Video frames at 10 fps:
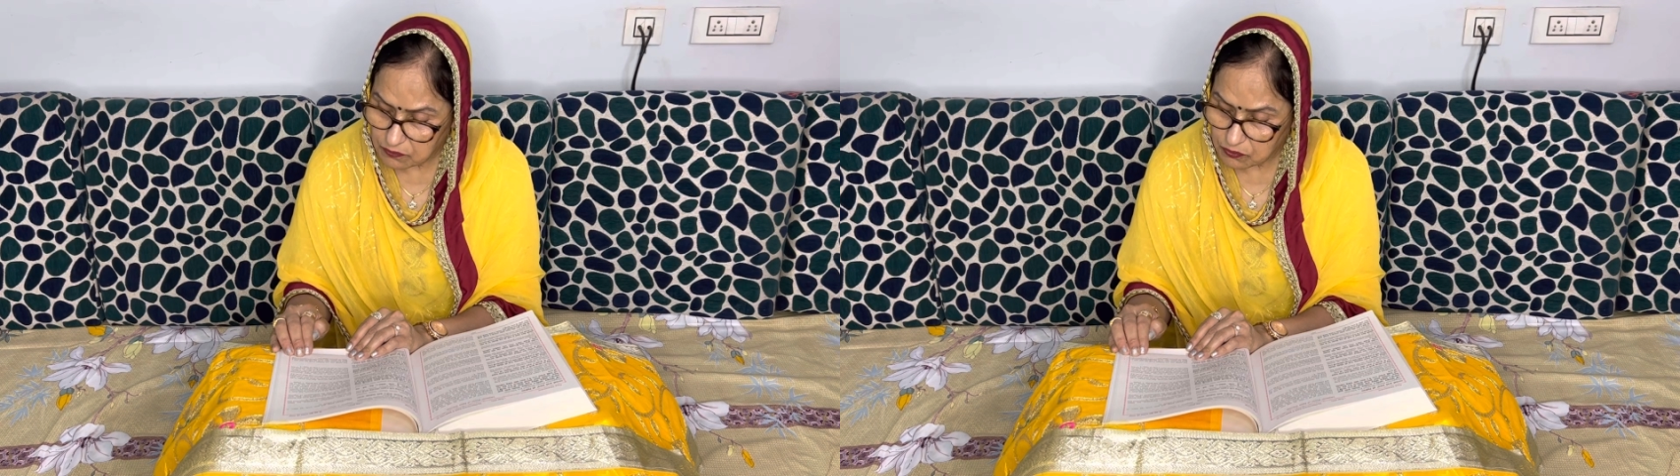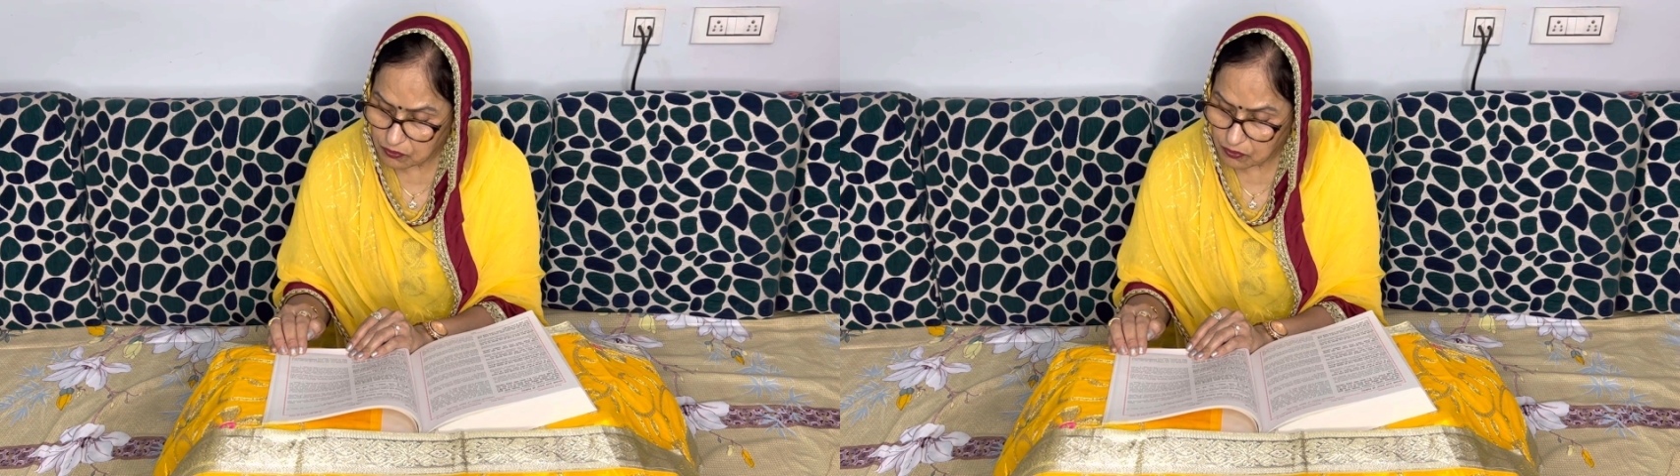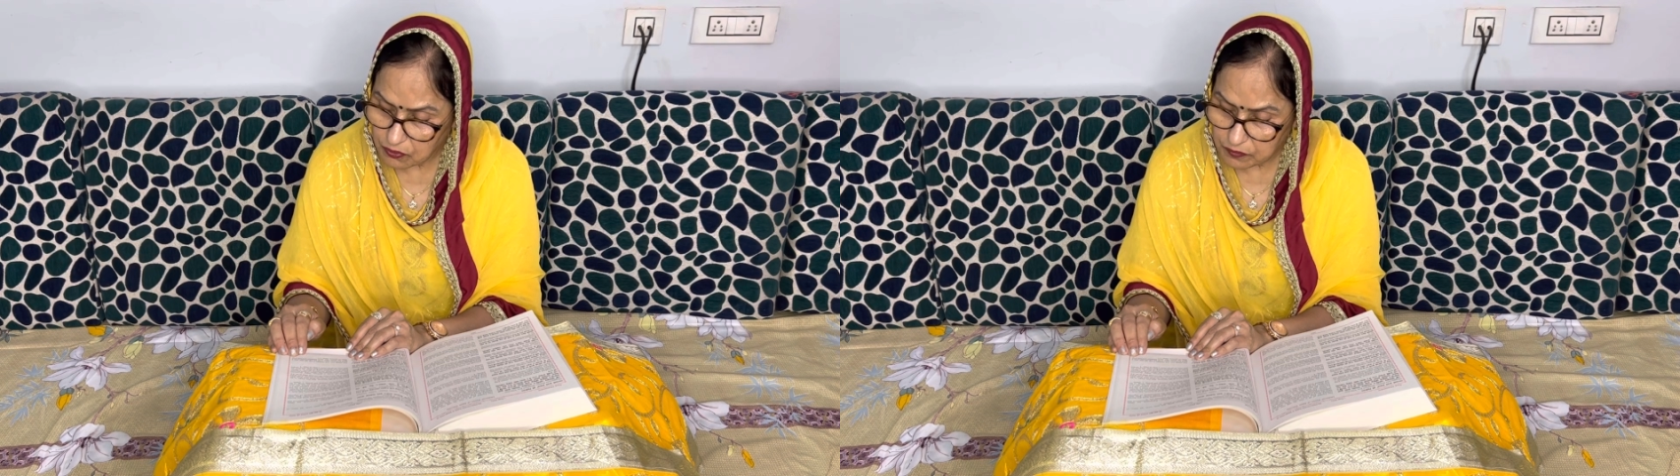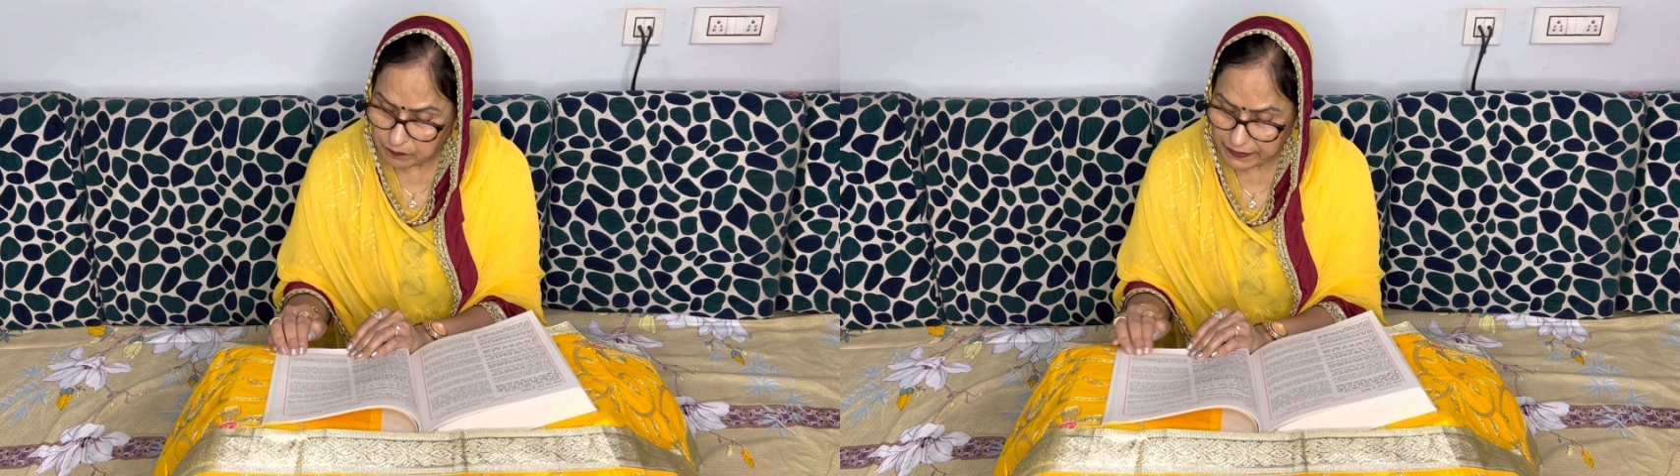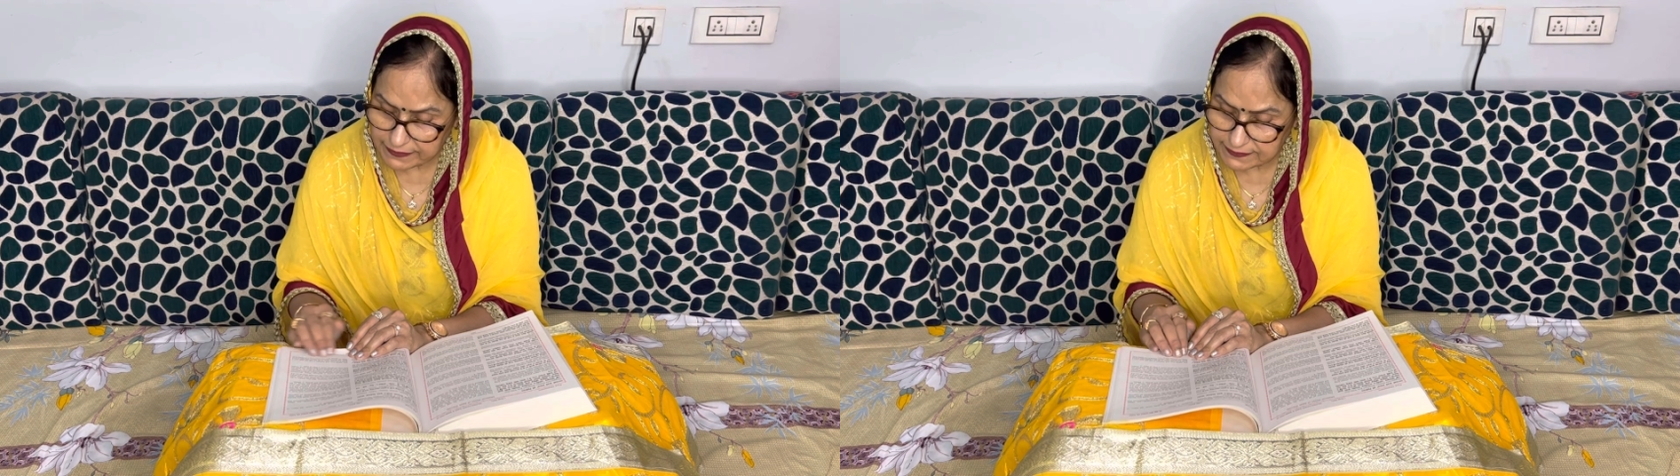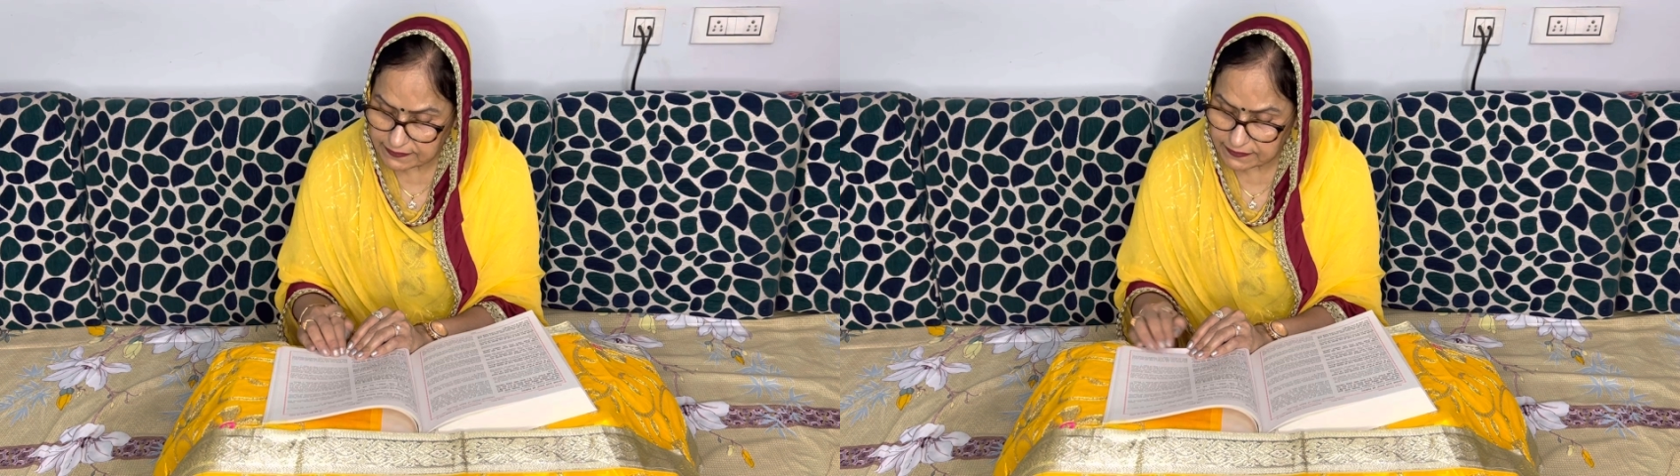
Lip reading: O Lord, begs